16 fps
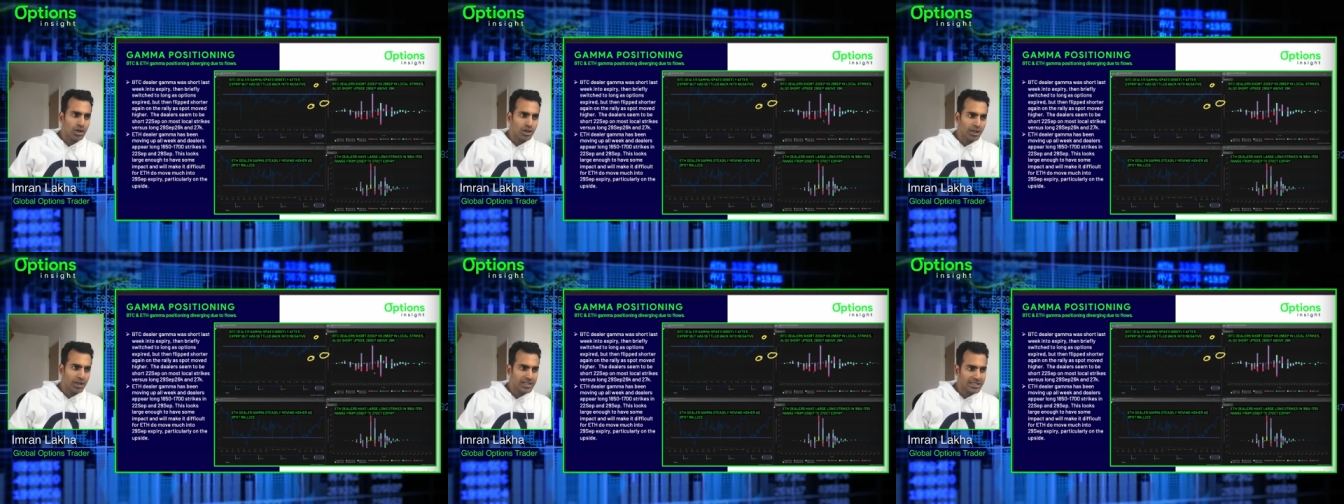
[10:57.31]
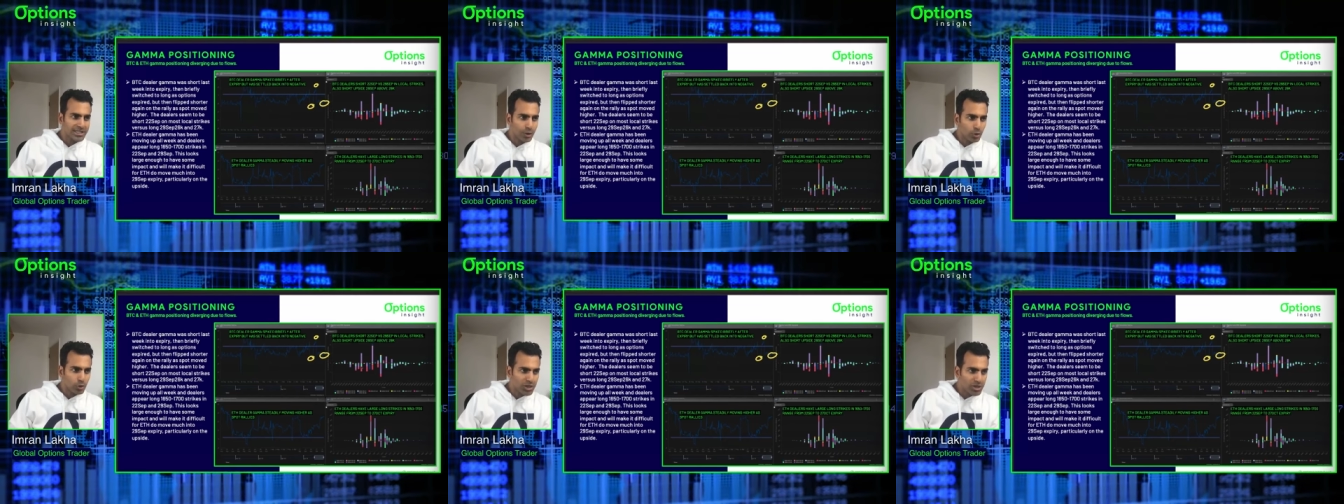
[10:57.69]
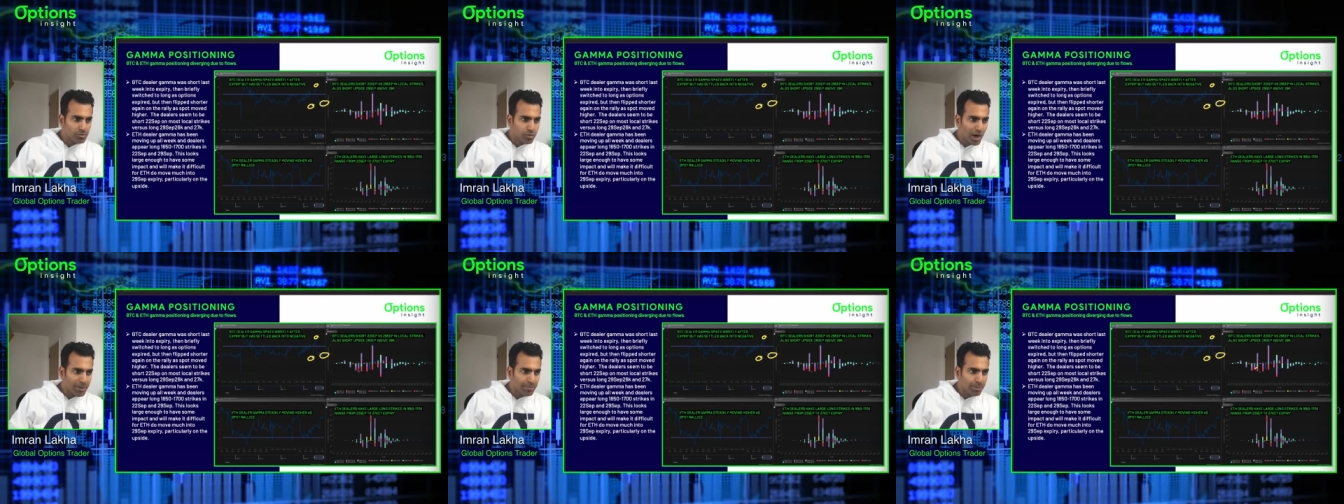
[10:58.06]
You can see all these
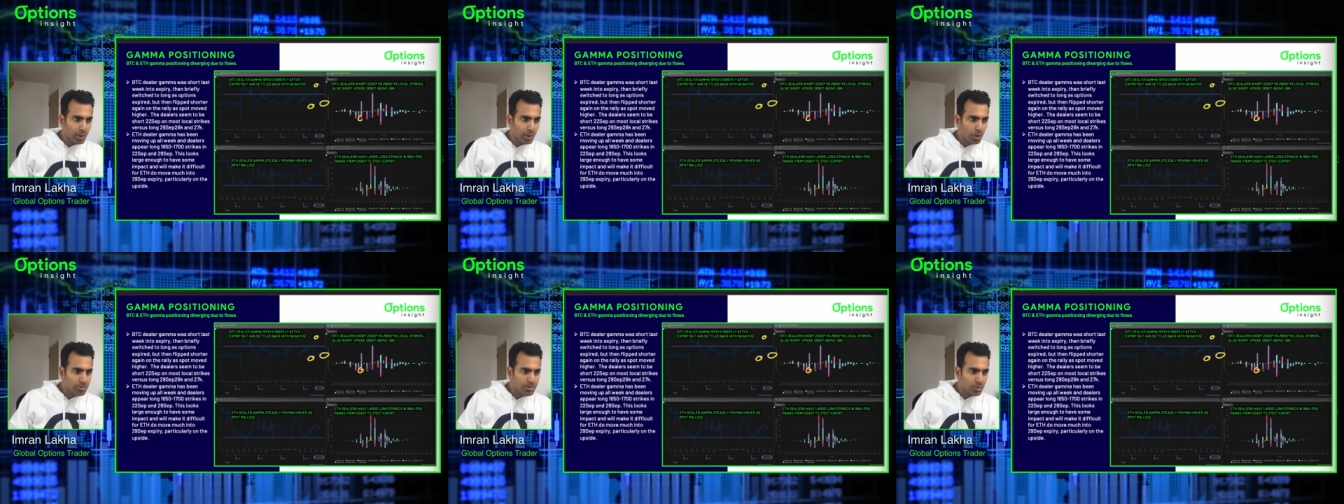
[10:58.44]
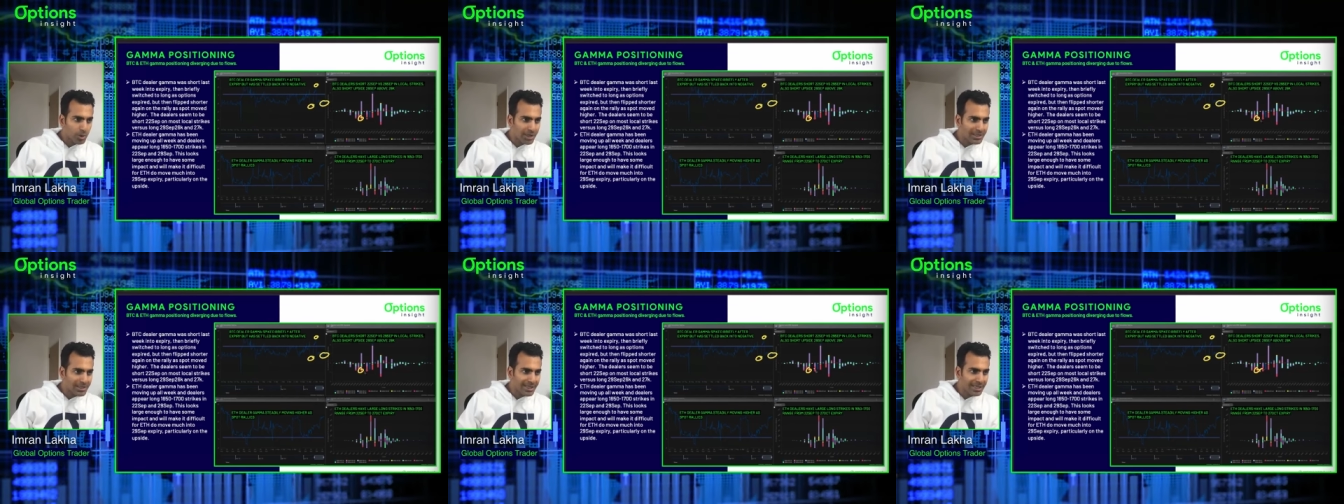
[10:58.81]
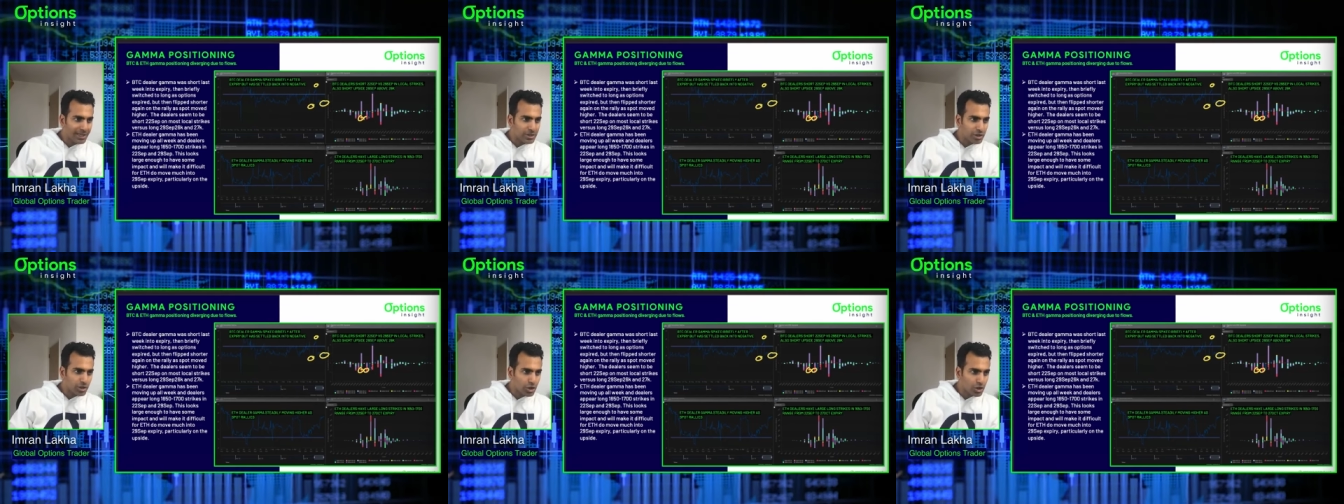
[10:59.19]
red blobs are where
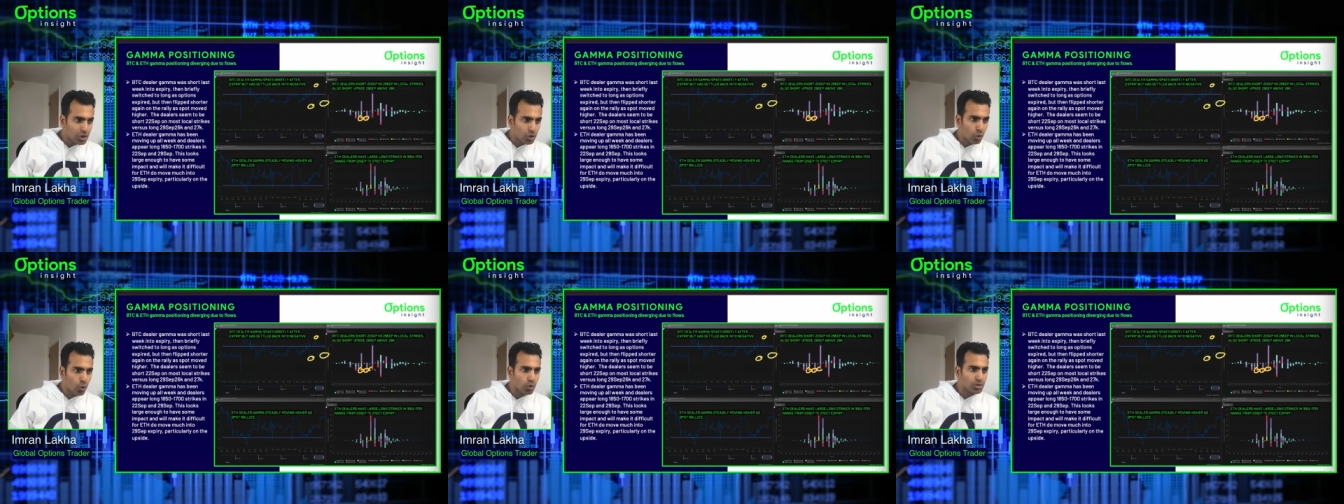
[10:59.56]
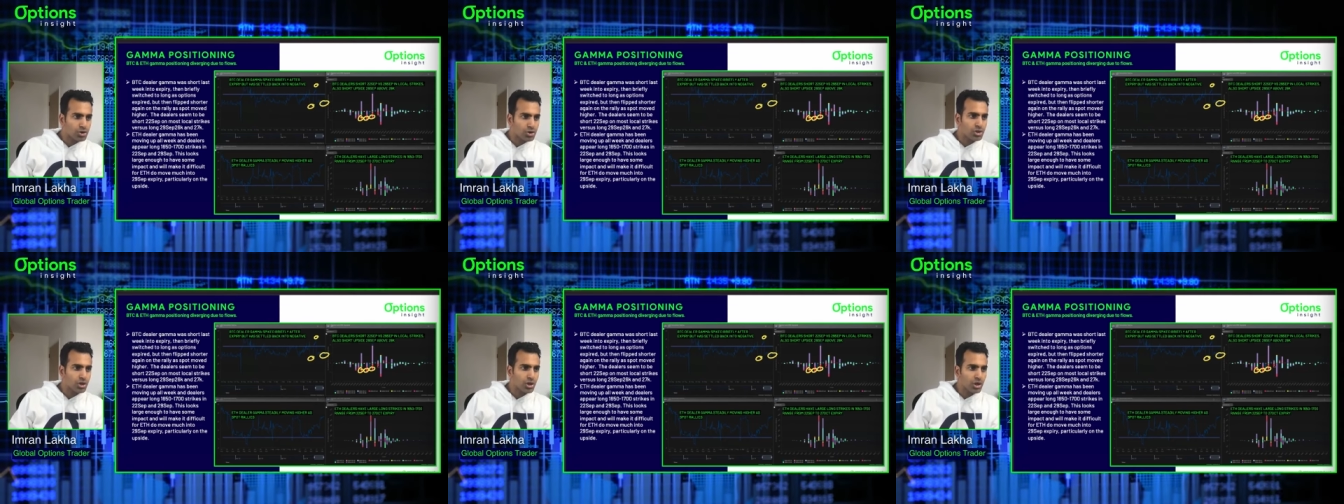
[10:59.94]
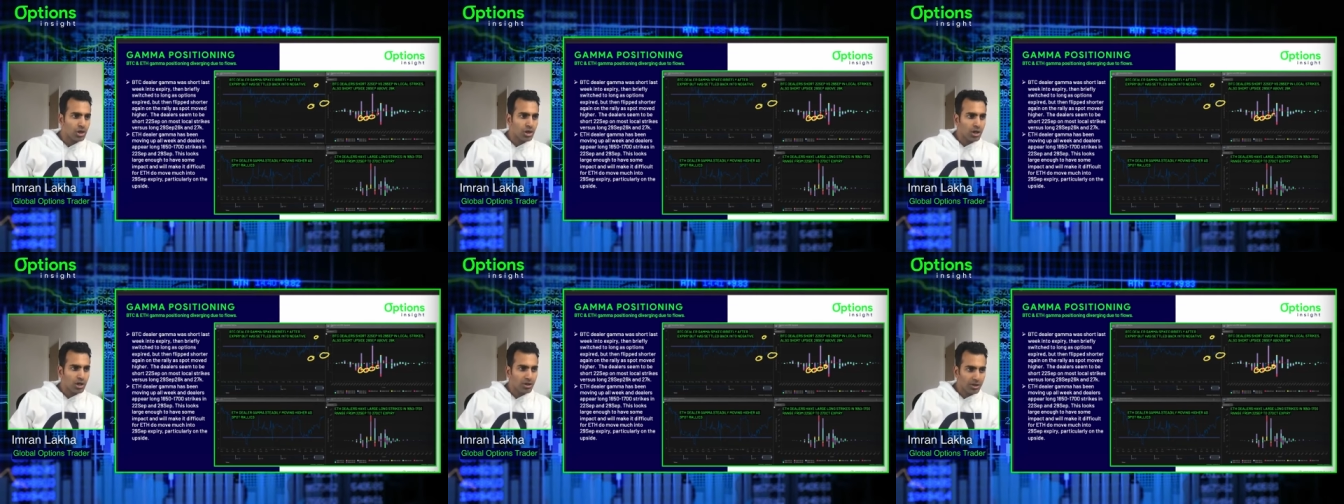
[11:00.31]
dealers are short
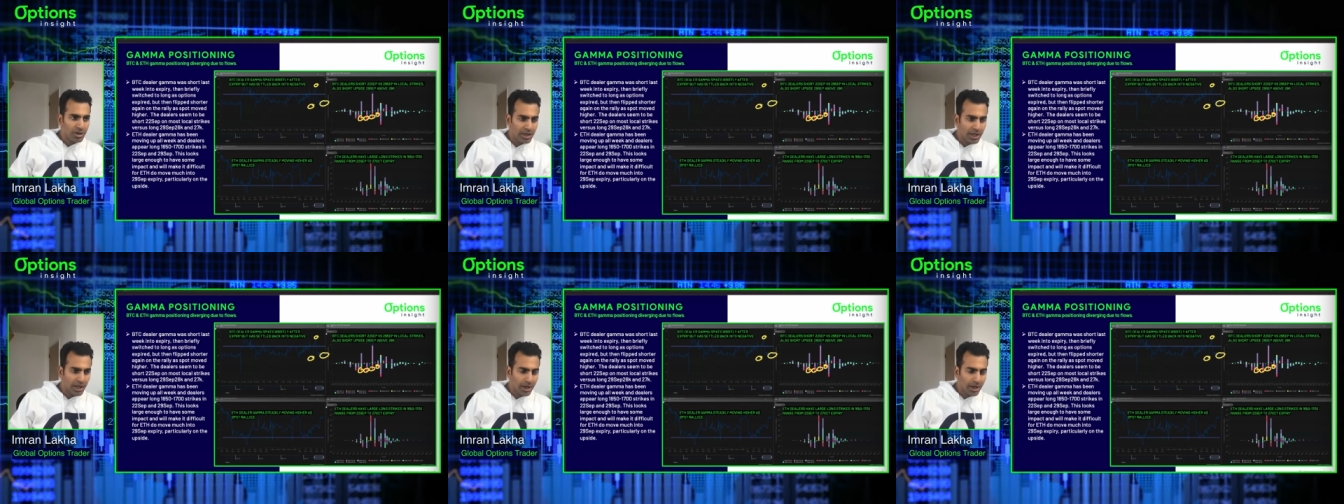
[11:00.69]
the